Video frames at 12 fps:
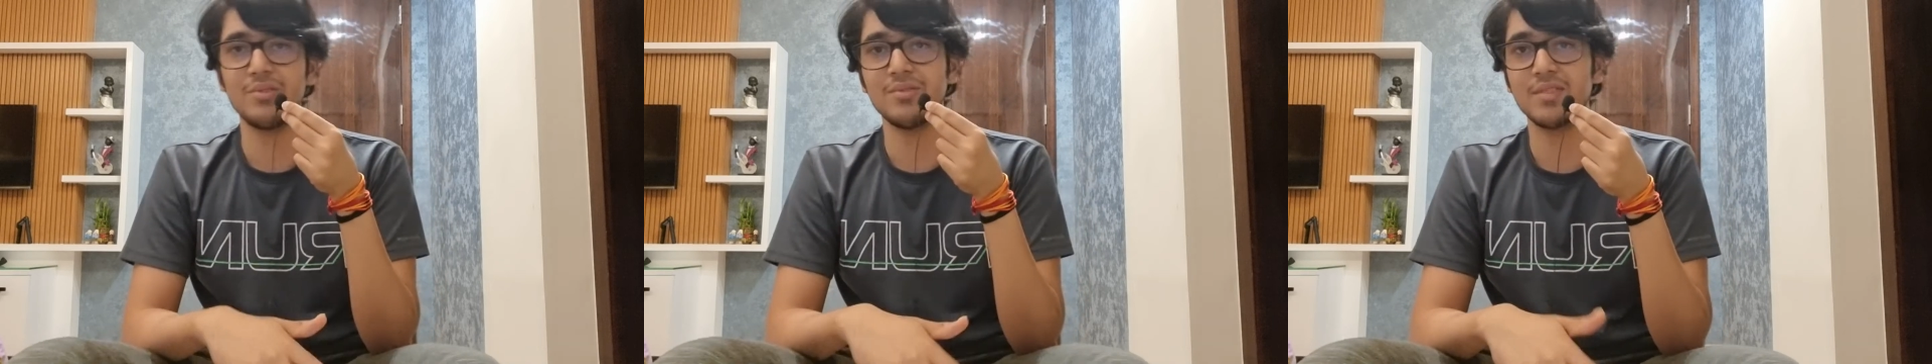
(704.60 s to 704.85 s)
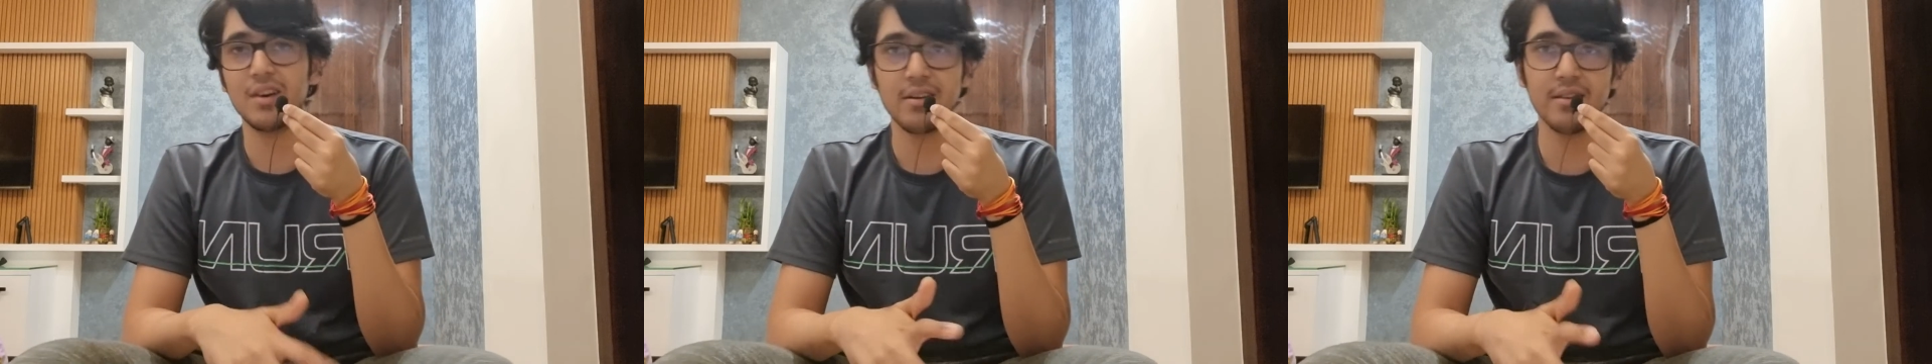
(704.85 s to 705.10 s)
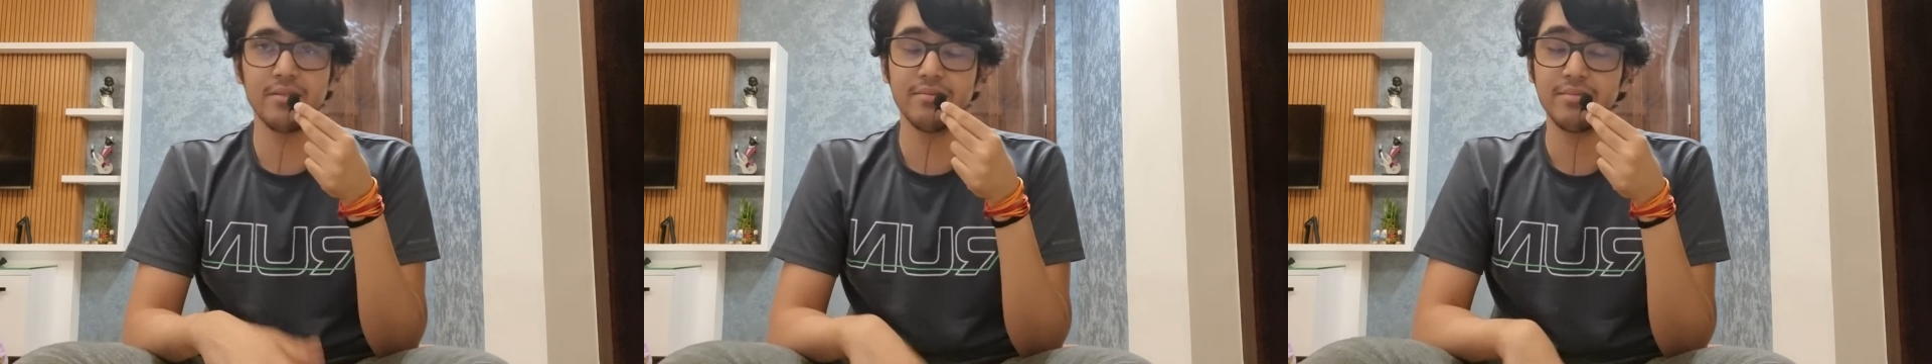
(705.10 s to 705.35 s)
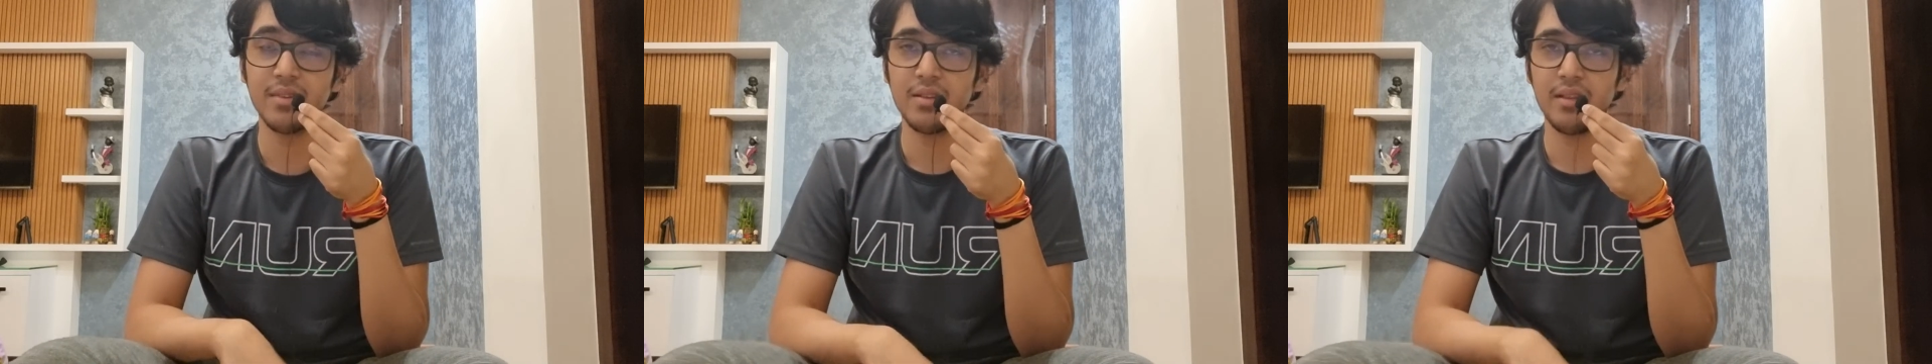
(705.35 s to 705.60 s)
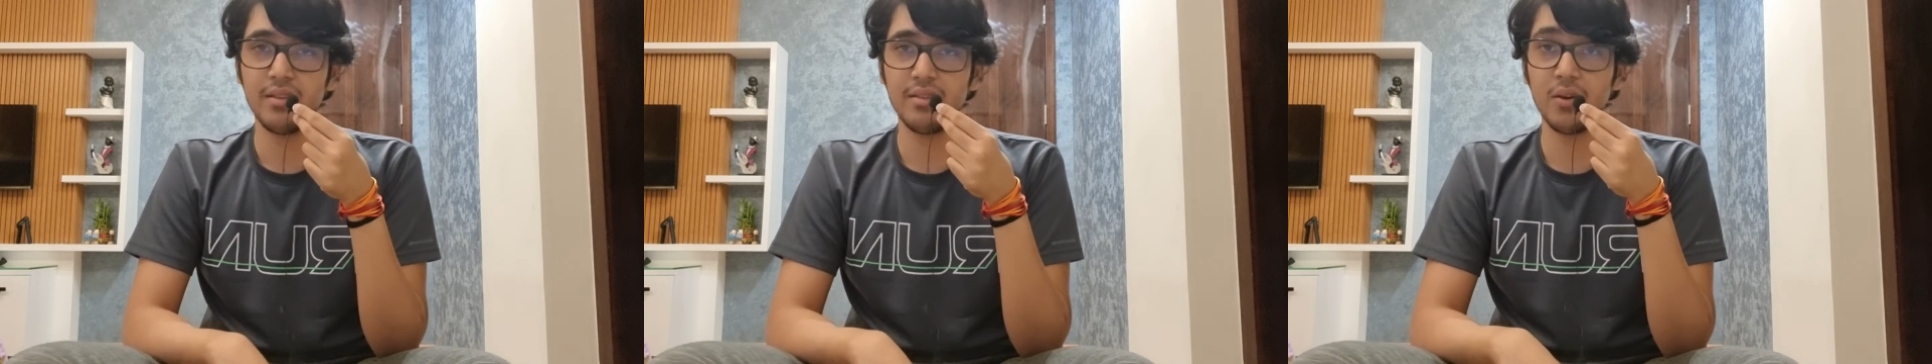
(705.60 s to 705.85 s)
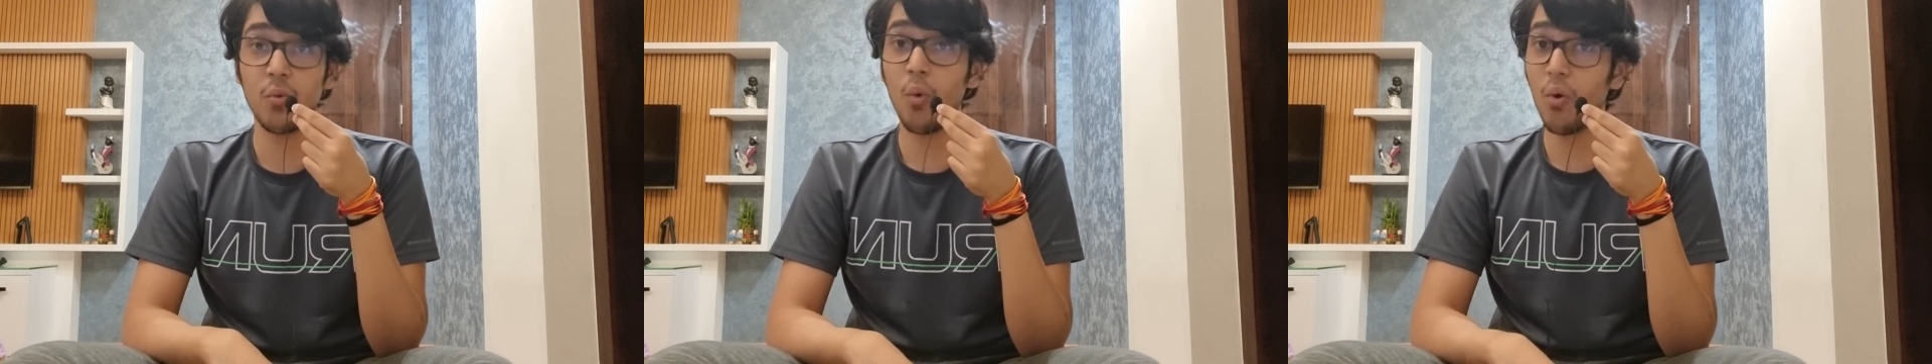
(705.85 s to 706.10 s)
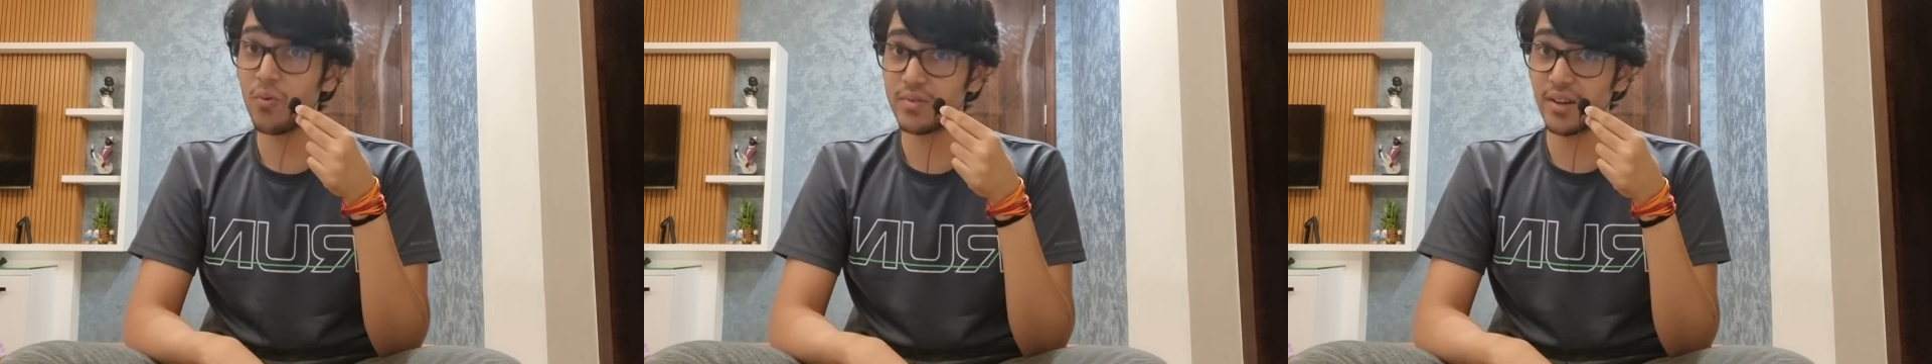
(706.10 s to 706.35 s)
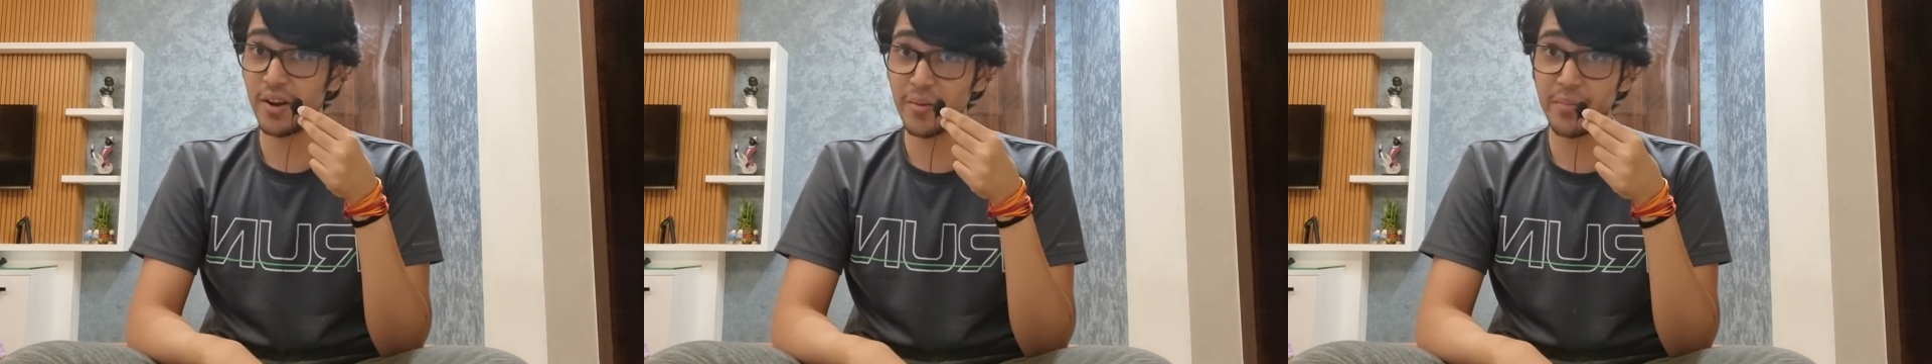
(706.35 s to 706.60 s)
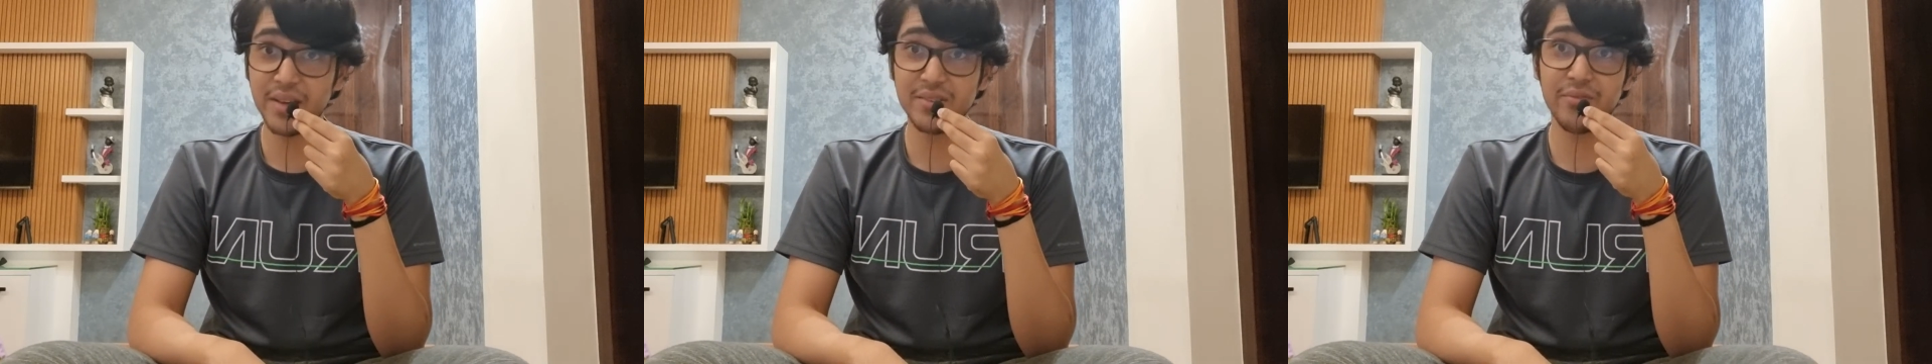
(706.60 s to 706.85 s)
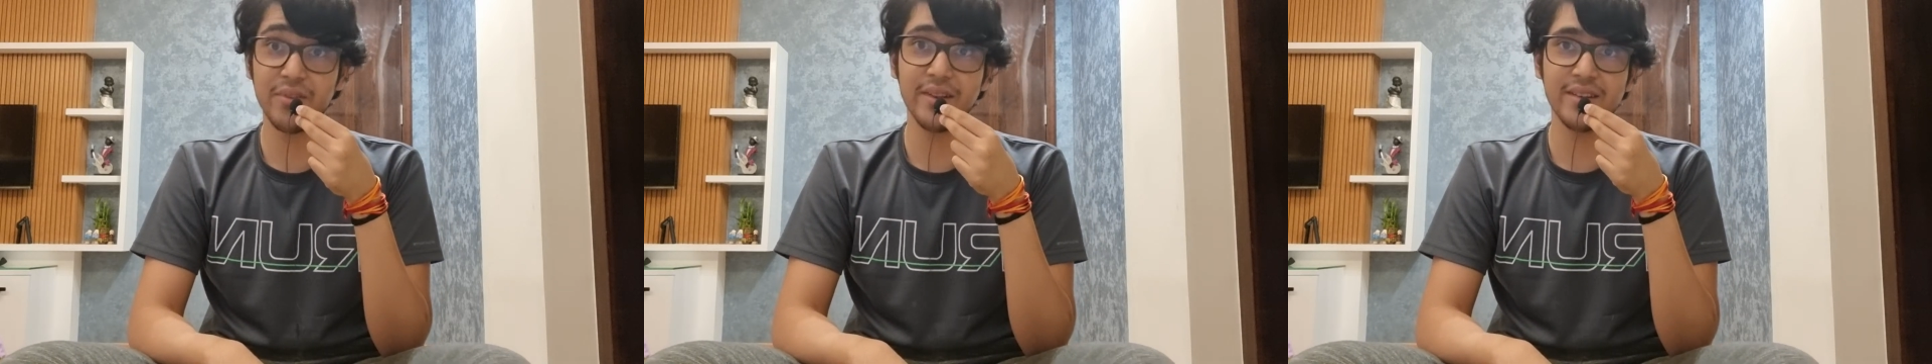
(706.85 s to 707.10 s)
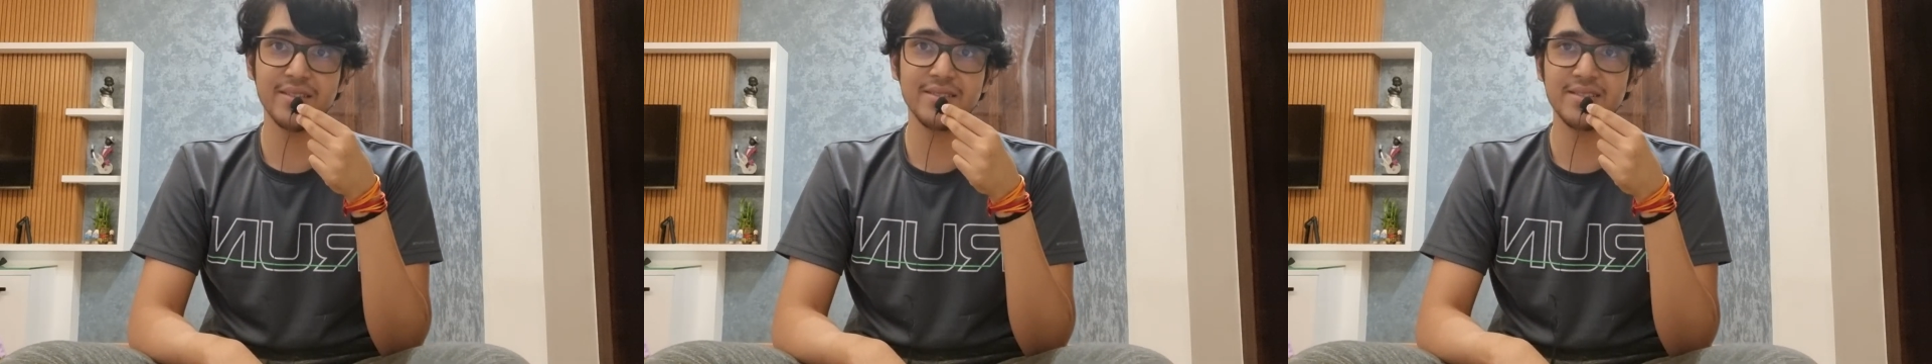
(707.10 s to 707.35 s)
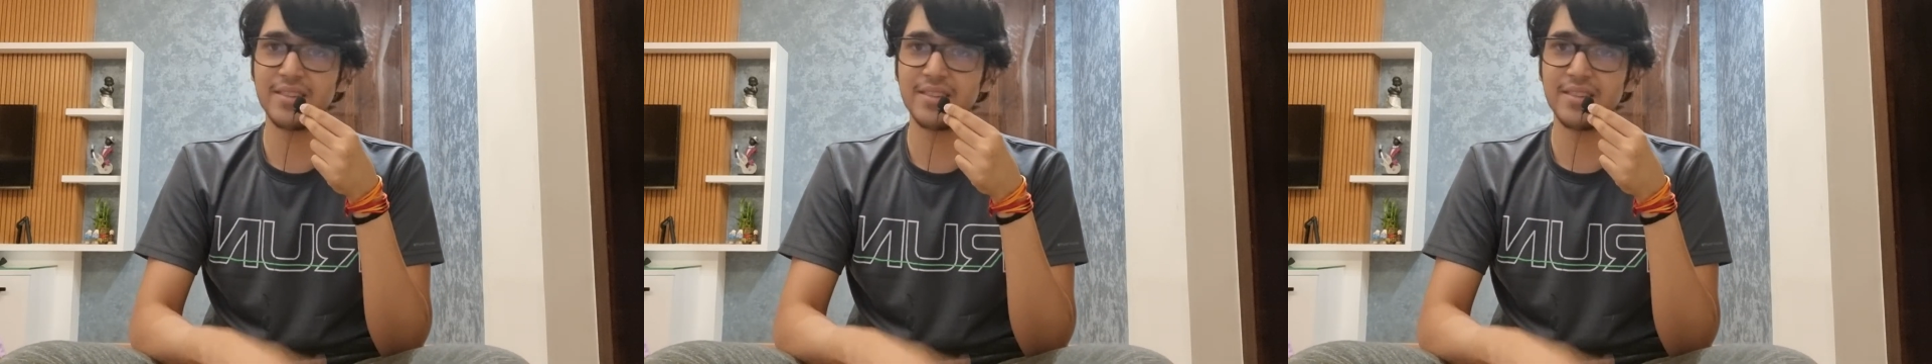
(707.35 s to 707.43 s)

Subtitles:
Zara. Like, whoa, Zara makes fragrances.